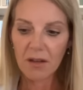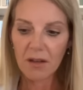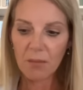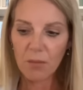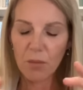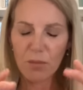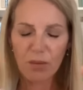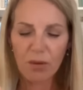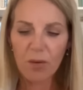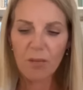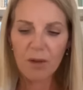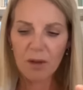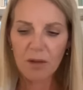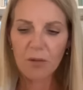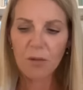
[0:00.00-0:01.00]
a more
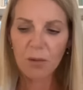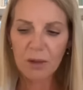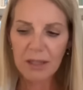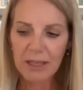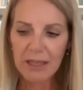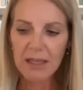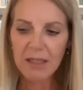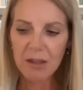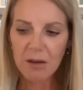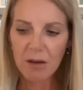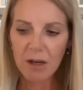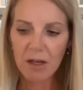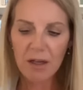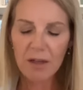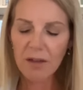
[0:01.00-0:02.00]
prominent or lead
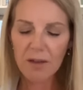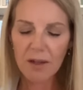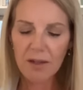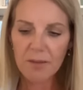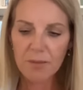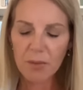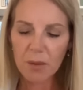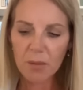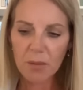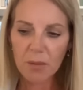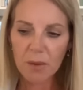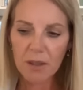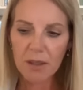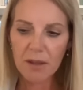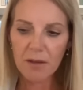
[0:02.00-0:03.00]
guide, and that's
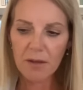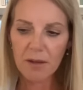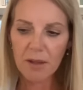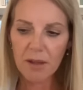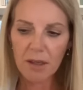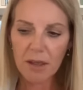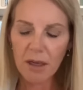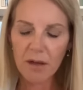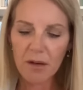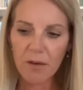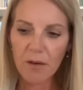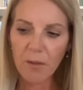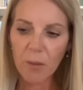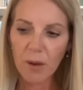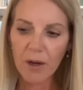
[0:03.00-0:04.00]
probably an
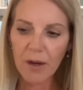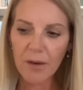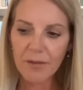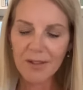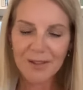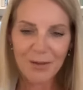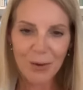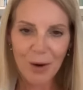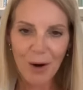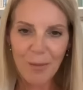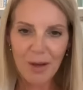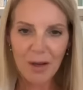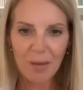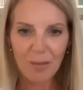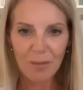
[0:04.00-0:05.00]
inaccurate way of
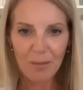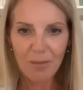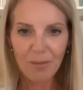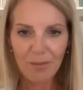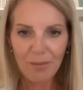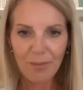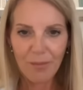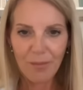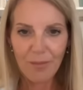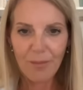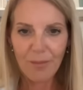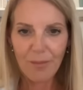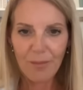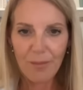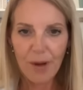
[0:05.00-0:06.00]
describing it,
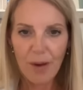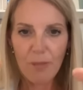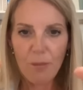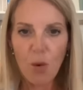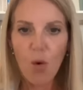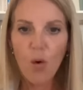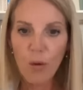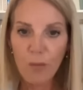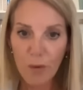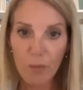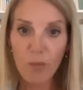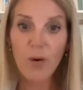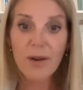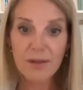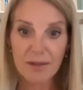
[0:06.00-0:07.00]
more of a
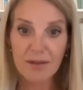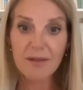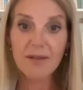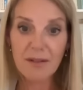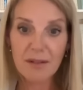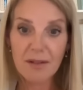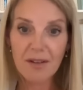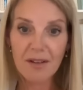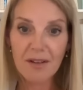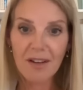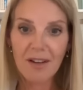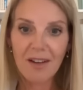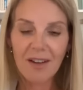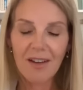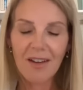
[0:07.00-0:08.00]
presence.
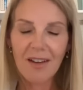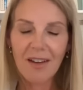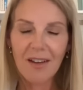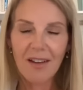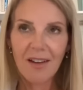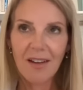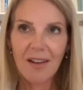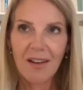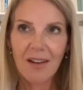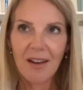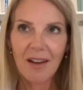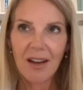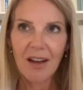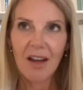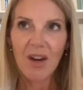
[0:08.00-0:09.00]

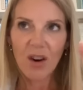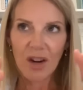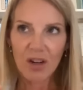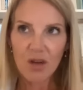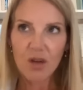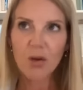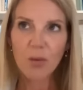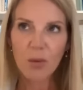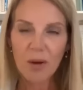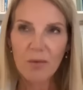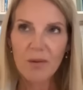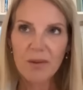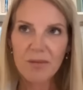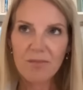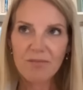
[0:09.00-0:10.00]
And I knew it
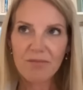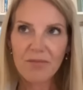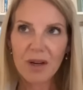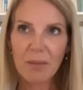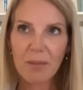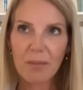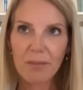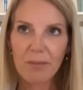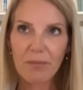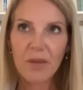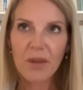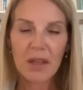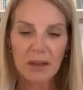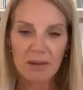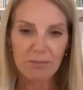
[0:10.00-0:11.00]
was
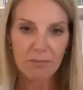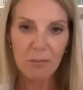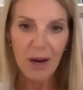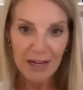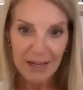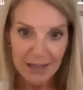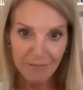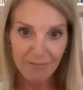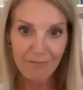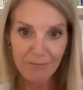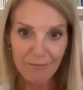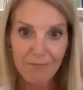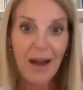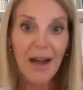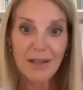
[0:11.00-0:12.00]
my
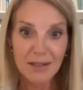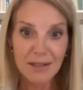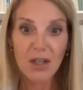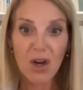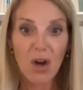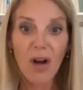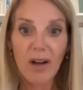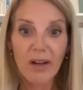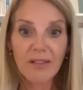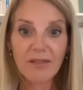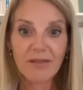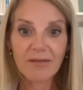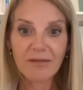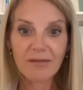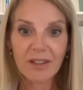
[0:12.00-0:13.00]
master guide.
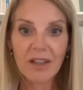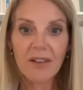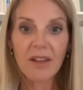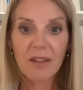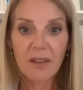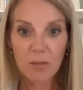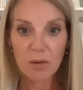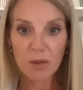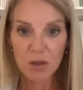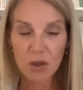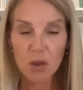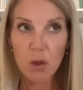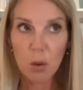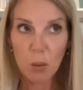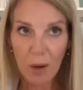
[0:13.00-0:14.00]
And then there were
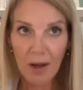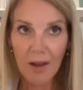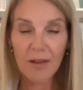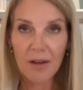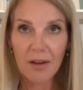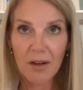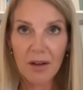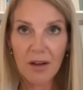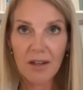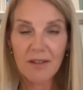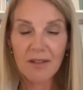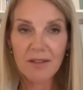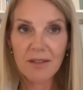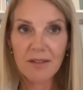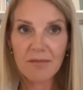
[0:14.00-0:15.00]
two other
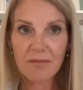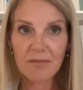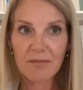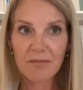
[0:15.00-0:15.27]
guides